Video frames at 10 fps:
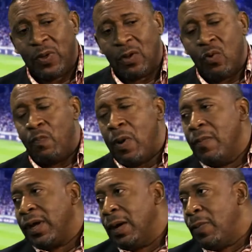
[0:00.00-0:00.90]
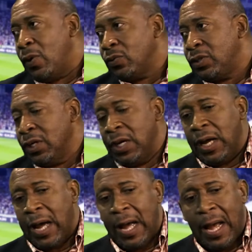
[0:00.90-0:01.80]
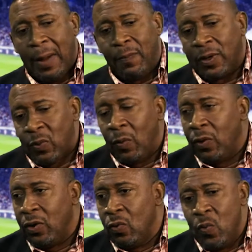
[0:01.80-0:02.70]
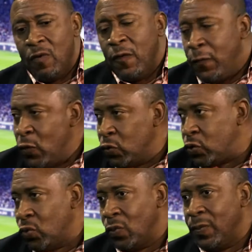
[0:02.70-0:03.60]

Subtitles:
could go public about. But you know, we refuse to,